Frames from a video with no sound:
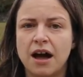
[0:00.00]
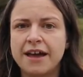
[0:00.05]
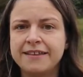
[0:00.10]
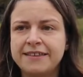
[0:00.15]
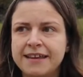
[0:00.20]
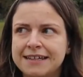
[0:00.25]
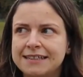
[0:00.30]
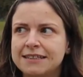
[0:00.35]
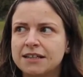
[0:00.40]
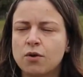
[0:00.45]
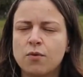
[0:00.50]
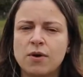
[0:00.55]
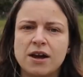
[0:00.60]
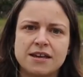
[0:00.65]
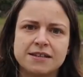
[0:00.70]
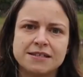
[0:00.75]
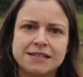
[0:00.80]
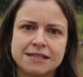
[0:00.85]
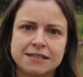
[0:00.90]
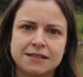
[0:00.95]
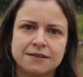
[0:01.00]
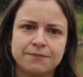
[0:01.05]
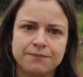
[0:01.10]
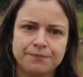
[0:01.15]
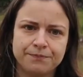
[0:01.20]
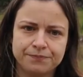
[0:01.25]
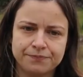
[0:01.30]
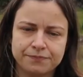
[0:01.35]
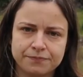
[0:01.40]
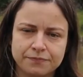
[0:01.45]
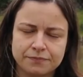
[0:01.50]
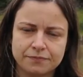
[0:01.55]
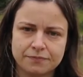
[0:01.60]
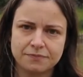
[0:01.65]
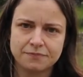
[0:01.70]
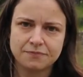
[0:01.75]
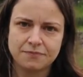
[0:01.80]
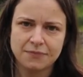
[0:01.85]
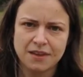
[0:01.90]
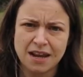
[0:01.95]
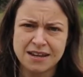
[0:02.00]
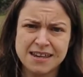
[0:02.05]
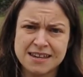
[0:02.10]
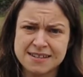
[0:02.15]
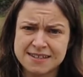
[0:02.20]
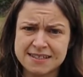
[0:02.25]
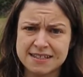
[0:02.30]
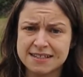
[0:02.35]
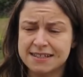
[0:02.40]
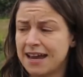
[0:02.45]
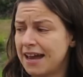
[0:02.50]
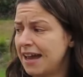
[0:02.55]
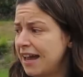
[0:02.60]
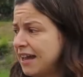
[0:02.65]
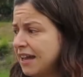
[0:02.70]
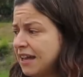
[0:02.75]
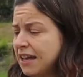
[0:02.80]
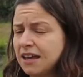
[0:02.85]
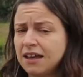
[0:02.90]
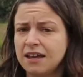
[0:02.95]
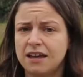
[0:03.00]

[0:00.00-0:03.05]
I did the quiz yesterday.